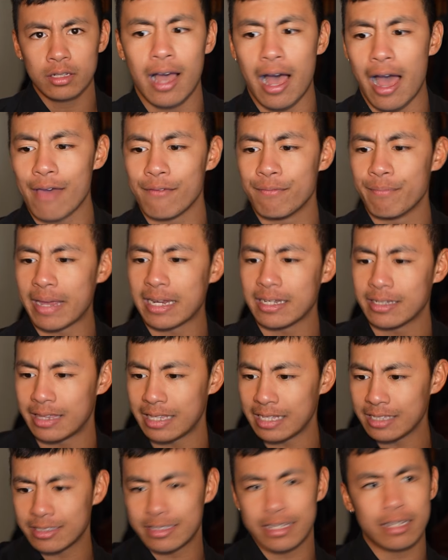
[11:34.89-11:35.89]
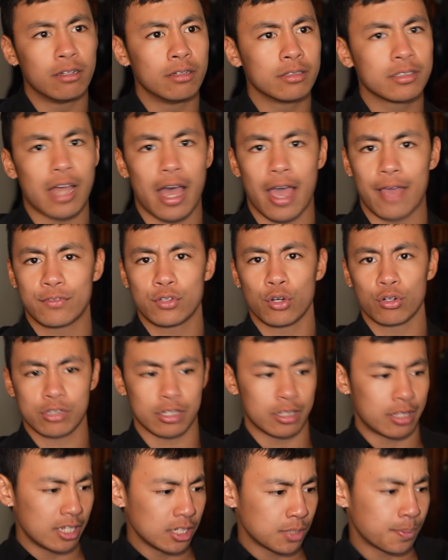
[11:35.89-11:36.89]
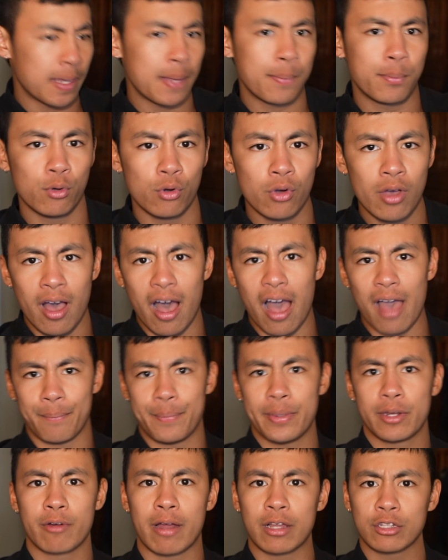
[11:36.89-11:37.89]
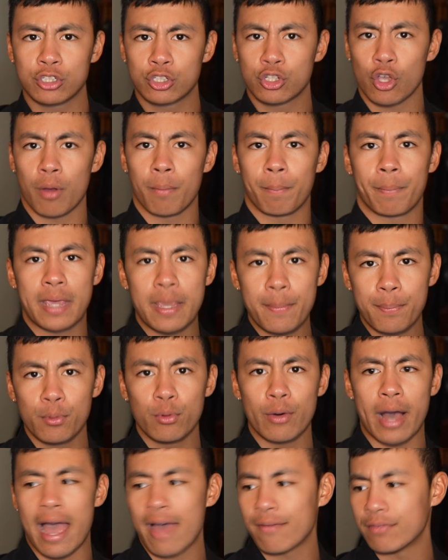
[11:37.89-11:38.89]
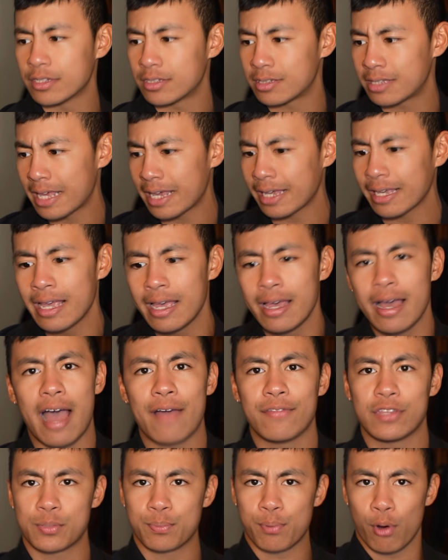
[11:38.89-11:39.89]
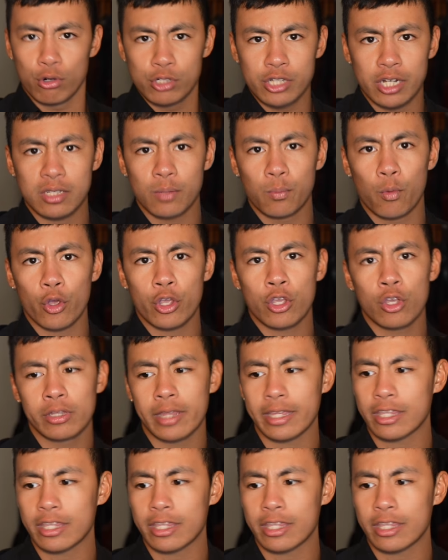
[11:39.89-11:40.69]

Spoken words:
I've made these deals, I've talked to these people, I've been around certain people, I have this thing, I have this project I'm working on.